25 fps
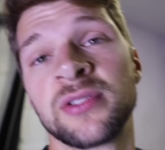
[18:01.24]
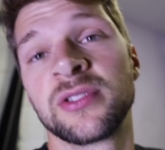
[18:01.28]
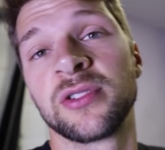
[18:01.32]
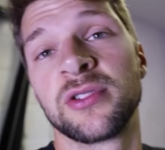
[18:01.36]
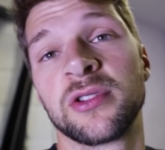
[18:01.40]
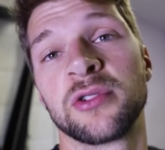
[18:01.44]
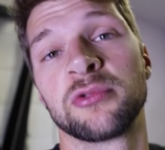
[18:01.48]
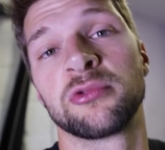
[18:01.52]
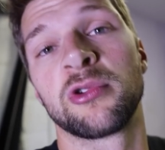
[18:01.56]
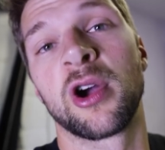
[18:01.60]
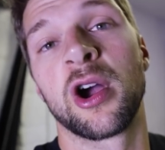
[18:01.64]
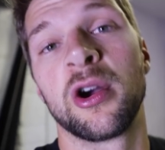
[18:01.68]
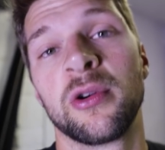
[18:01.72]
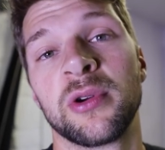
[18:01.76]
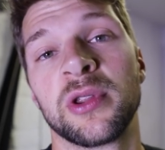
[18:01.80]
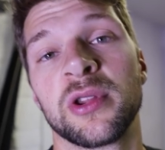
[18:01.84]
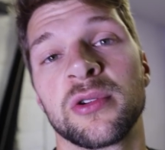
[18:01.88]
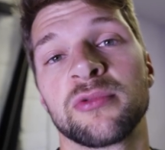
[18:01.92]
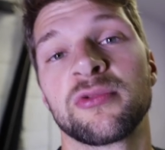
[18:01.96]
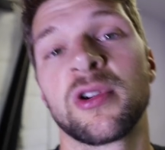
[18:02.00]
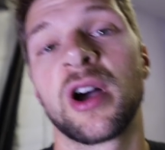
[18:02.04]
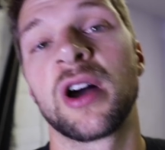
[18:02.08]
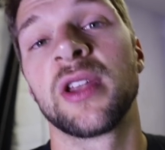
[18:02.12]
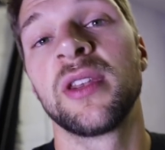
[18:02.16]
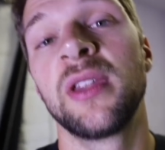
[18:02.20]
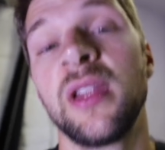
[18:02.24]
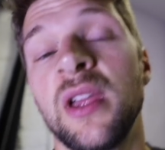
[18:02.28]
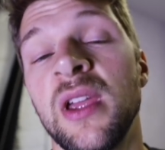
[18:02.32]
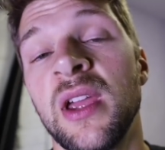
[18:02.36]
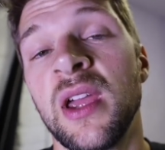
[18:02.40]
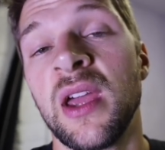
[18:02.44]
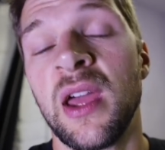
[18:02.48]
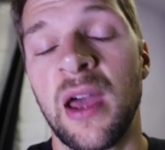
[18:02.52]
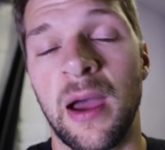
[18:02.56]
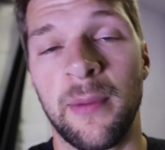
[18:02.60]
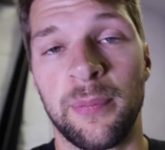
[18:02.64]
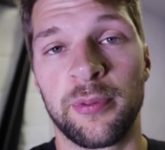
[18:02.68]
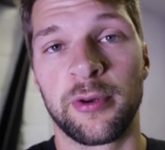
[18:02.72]
do the row and the run
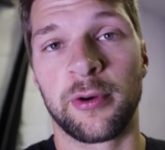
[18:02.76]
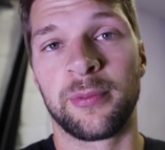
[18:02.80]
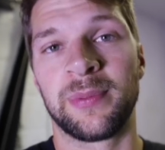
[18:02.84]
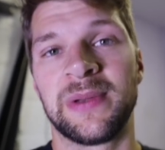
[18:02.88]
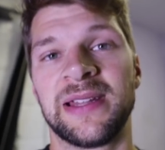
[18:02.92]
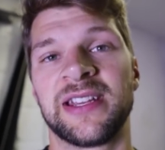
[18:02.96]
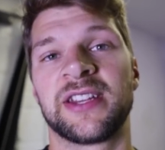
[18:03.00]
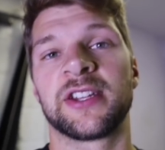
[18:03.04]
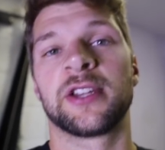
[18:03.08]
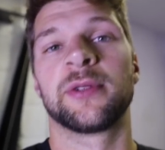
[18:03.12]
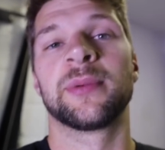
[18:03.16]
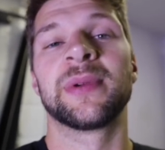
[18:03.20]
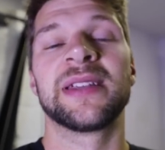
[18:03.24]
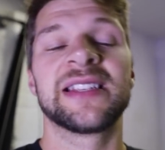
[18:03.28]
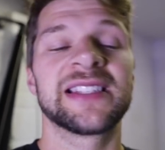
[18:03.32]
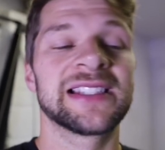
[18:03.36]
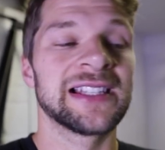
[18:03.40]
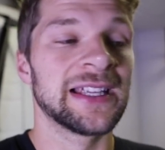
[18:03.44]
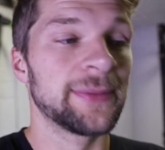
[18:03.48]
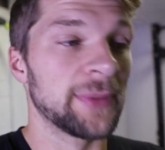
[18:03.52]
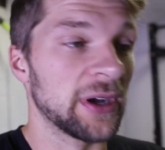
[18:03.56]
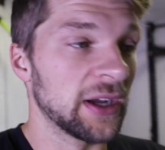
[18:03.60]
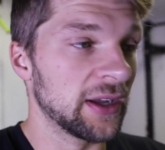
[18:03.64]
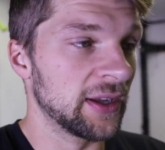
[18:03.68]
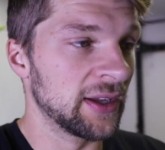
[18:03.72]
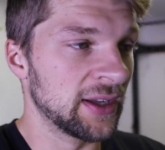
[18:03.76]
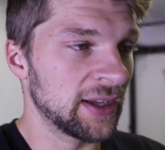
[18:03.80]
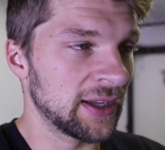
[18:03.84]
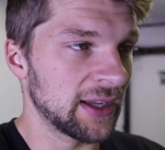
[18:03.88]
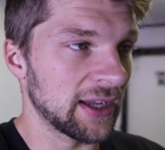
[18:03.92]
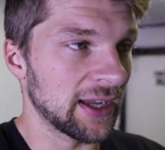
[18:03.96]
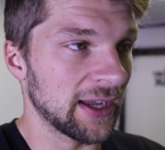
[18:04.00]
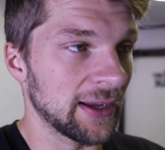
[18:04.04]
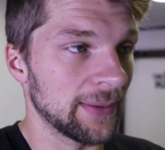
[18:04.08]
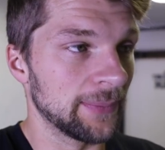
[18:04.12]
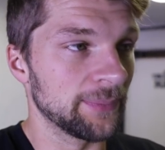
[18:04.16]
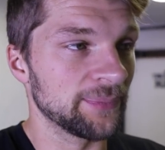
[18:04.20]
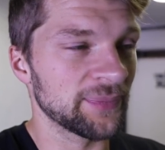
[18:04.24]
are probably going to be slimmer.
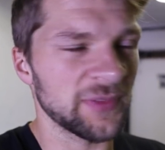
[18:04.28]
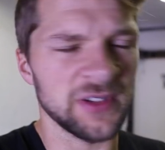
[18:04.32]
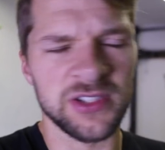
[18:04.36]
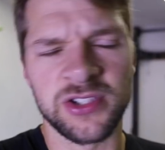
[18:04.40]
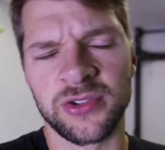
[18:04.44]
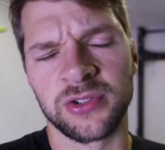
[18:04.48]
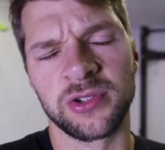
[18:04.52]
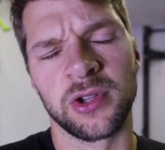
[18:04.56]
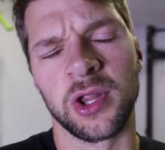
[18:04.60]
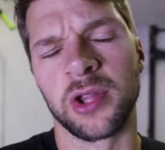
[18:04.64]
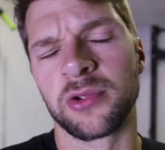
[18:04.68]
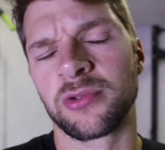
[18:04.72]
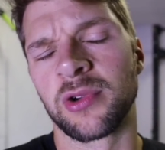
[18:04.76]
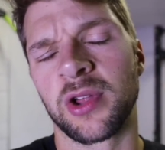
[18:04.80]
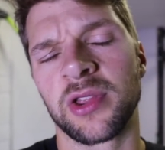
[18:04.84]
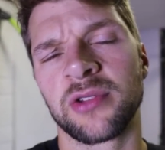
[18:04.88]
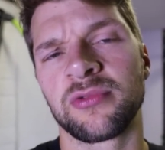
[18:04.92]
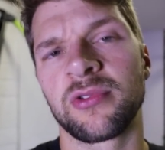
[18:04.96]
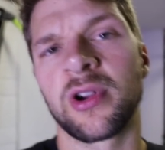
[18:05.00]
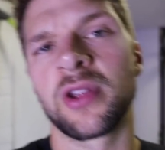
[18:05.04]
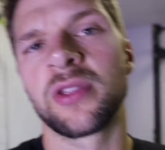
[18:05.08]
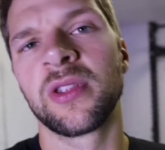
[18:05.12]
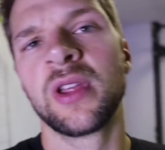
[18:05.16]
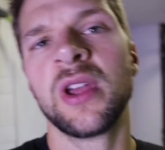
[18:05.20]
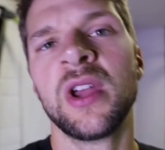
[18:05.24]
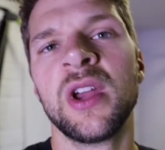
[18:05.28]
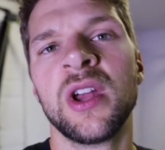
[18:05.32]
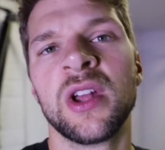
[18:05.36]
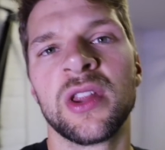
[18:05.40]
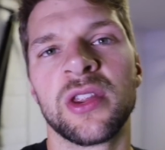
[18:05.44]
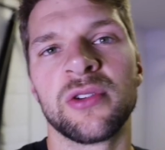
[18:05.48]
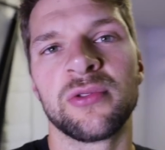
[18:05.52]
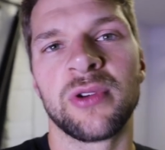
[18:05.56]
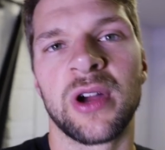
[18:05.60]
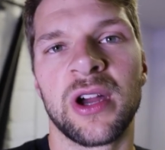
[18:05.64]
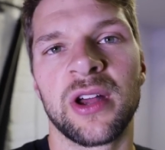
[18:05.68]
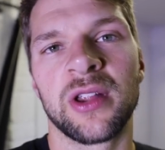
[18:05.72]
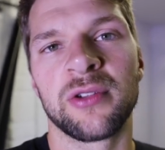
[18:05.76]
Um, so not the run, the run,
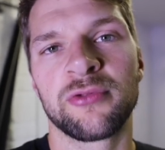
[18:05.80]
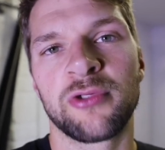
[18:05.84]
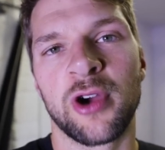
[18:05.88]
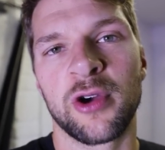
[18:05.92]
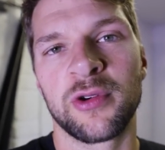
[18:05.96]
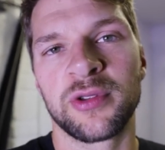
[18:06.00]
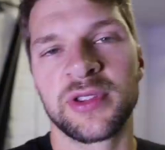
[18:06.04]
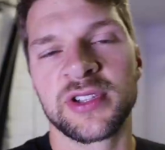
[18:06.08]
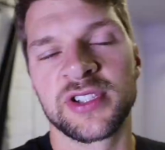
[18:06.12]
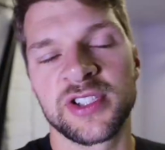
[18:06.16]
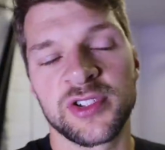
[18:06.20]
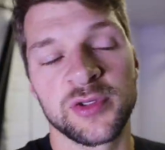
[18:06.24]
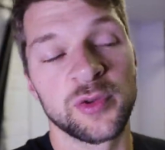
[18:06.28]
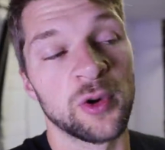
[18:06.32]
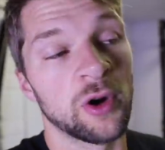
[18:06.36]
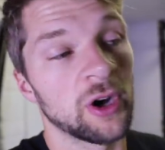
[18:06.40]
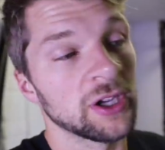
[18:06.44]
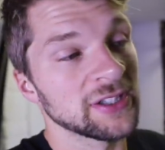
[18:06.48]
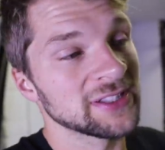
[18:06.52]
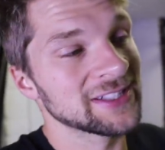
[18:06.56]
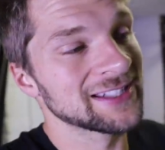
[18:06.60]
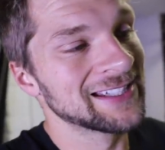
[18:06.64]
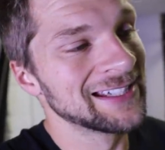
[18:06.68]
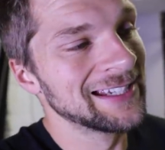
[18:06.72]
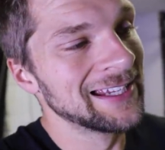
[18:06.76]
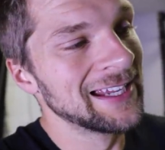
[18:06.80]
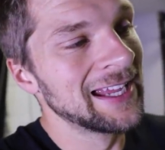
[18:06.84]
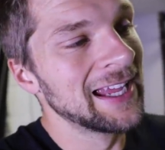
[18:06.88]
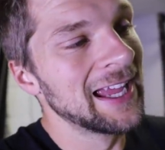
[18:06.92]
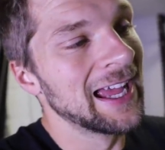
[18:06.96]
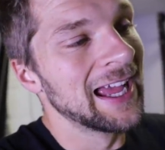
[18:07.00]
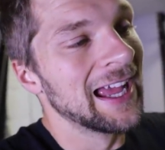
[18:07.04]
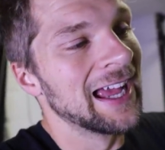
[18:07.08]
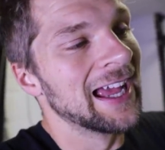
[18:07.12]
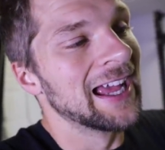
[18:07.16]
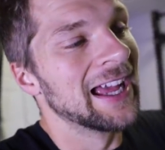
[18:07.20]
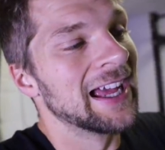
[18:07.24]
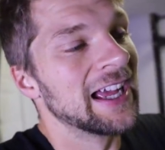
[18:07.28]
the, uh, the row and the squats.
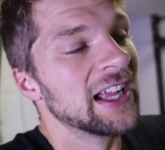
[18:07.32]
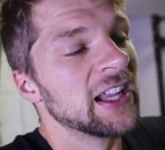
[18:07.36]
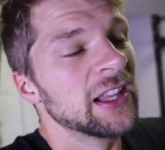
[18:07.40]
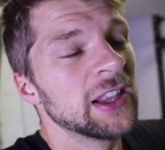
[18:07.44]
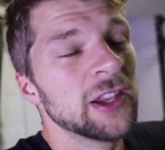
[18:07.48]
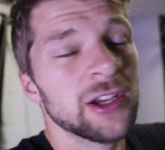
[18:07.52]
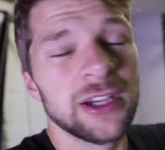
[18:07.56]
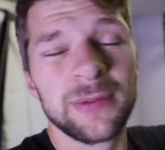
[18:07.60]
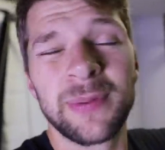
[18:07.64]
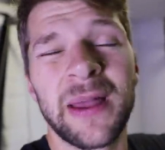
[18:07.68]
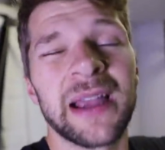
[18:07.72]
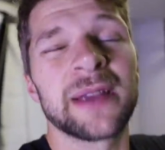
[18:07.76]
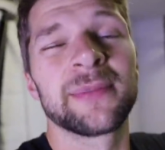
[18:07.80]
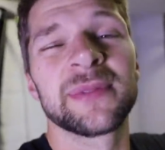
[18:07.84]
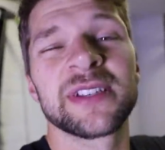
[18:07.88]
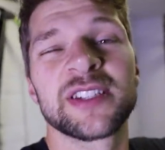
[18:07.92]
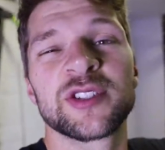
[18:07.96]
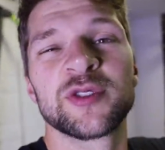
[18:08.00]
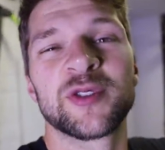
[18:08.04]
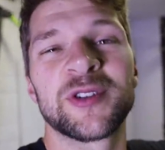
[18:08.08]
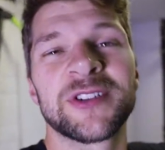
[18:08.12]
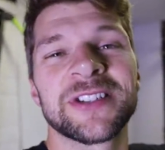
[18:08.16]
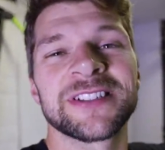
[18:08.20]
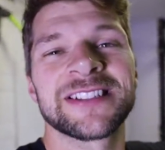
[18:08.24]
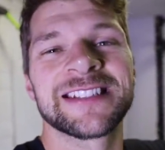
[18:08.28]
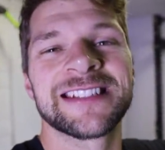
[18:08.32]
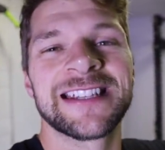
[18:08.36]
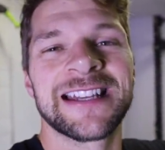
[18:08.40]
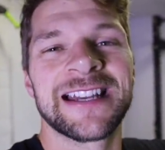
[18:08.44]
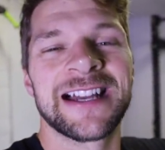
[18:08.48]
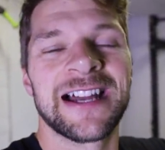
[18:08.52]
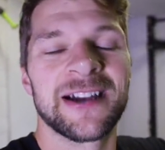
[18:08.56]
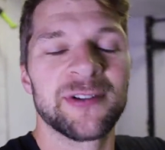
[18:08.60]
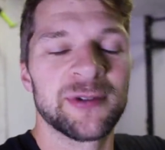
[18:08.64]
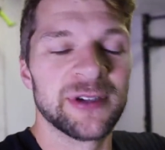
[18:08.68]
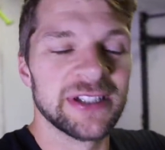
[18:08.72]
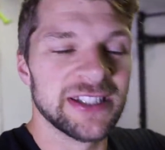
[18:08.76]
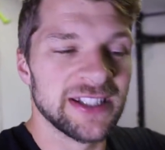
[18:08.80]
Looking back at my squats,
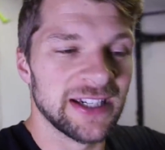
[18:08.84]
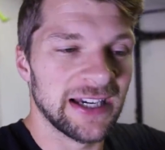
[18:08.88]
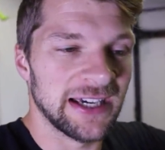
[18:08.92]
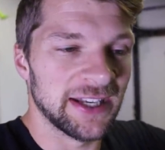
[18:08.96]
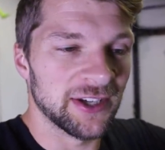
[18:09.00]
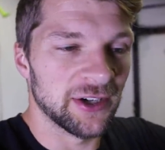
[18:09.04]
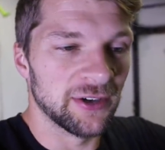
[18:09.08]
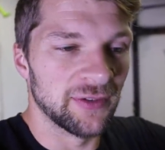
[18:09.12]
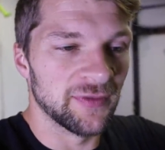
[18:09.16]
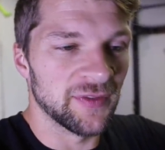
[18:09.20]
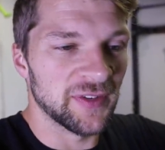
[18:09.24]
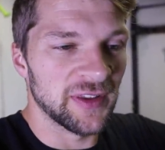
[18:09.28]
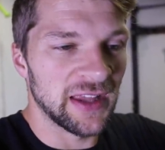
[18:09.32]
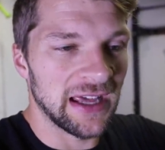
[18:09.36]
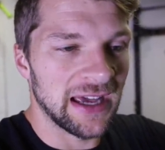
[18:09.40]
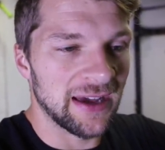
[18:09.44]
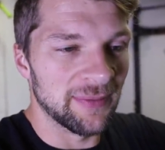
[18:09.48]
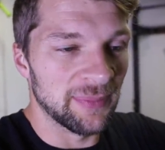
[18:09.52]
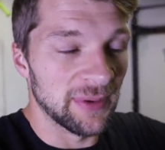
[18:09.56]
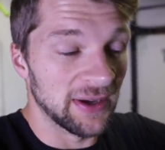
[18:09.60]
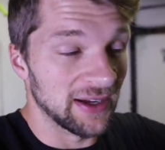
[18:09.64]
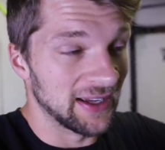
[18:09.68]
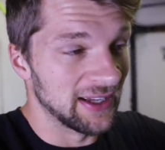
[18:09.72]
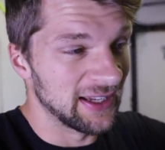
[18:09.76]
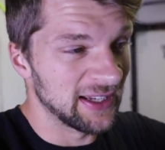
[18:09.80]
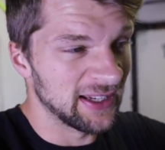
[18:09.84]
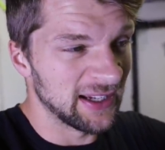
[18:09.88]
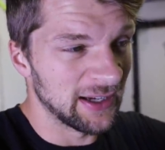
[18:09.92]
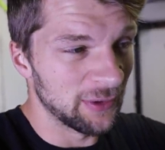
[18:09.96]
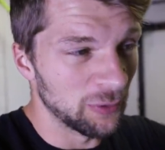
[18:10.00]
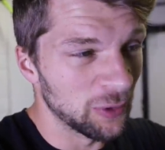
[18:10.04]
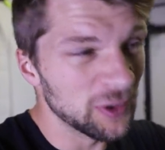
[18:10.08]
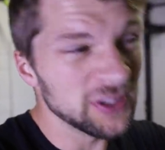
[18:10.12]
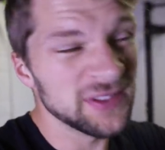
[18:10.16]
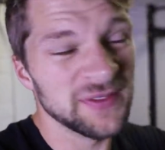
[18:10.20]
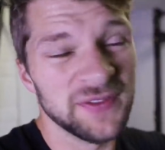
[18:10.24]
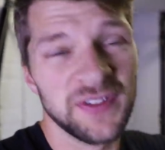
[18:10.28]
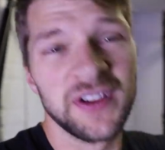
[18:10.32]
yeah, I wish I had gone for that, but I
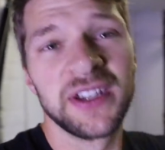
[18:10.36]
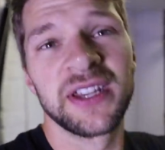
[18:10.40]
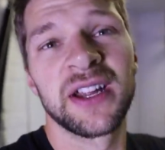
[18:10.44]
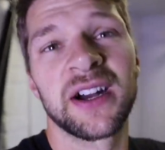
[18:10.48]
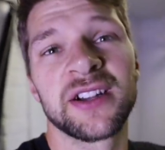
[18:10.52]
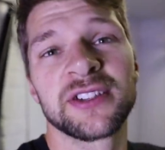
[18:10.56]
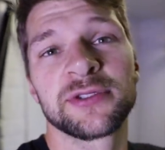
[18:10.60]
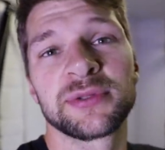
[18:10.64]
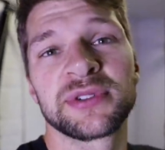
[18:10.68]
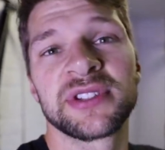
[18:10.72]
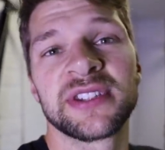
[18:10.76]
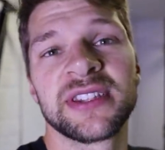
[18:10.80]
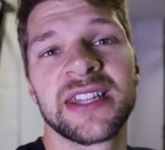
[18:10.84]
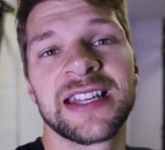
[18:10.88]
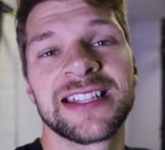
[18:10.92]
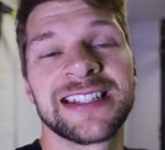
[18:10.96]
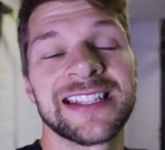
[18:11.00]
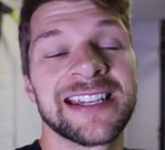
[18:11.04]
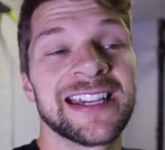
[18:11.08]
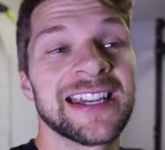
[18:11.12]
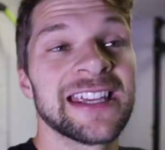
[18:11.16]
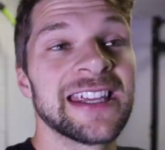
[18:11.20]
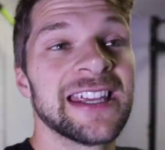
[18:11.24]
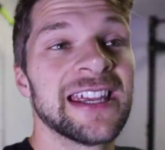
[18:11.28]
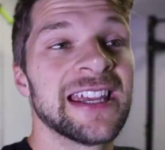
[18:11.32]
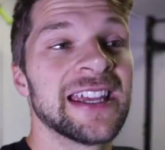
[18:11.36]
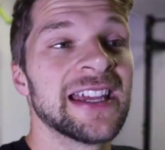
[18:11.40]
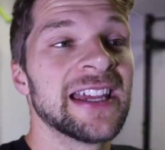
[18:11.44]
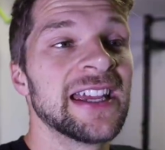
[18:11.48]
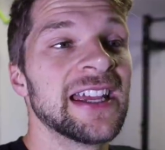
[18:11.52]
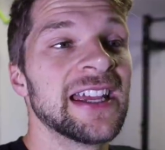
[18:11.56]
wasn't feeling 100% that day.